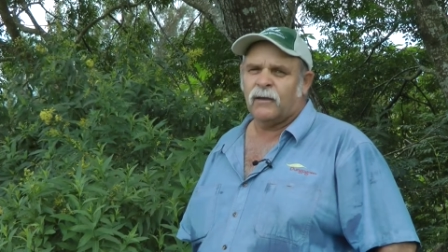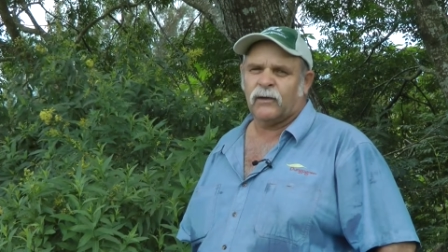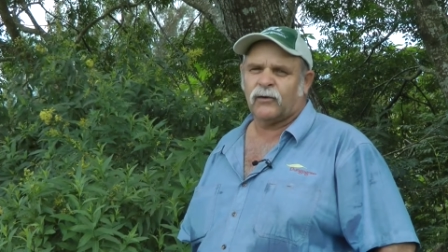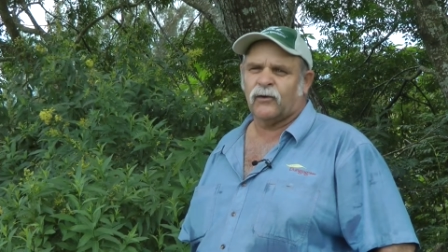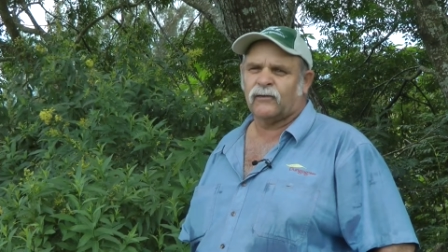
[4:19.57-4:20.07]

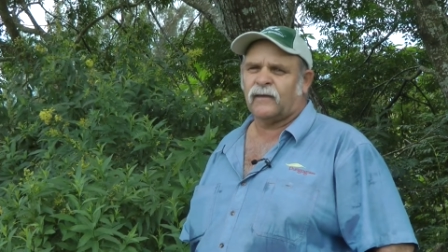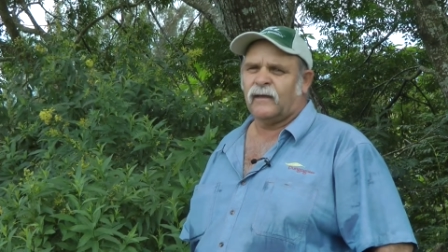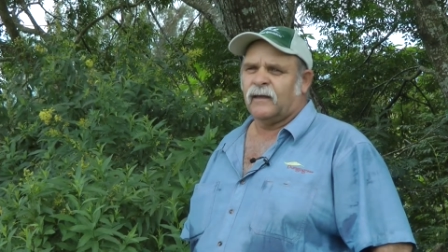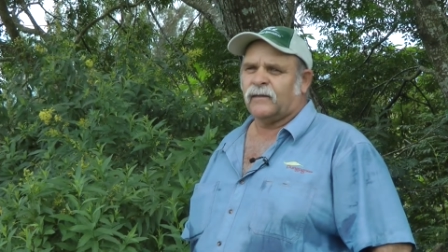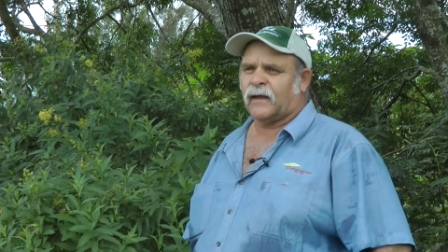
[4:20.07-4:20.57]
because
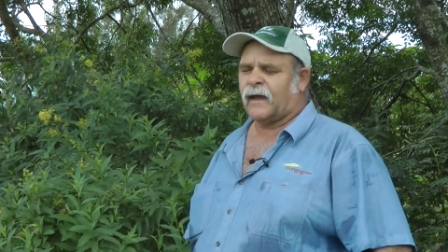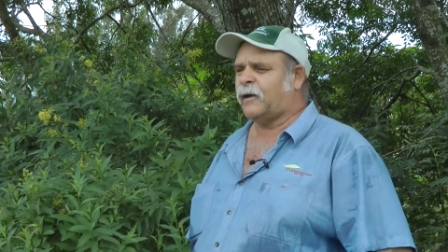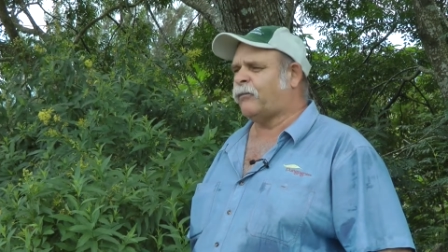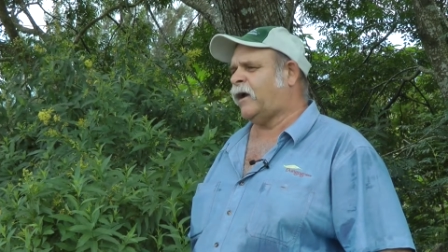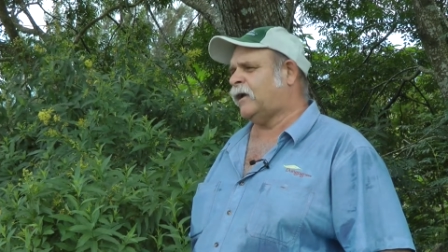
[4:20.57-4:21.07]
the
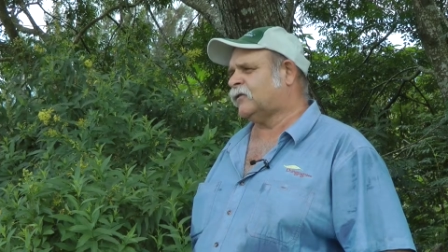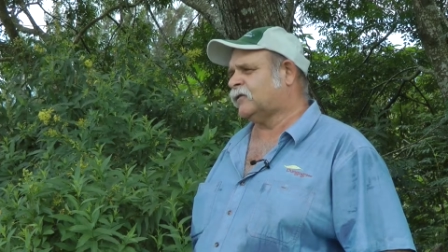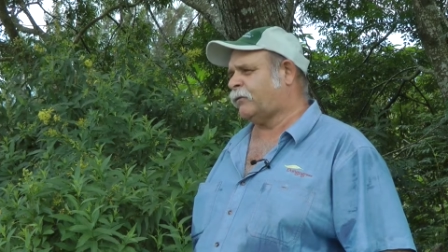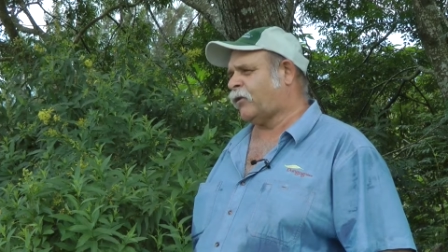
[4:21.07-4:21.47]
cut branches are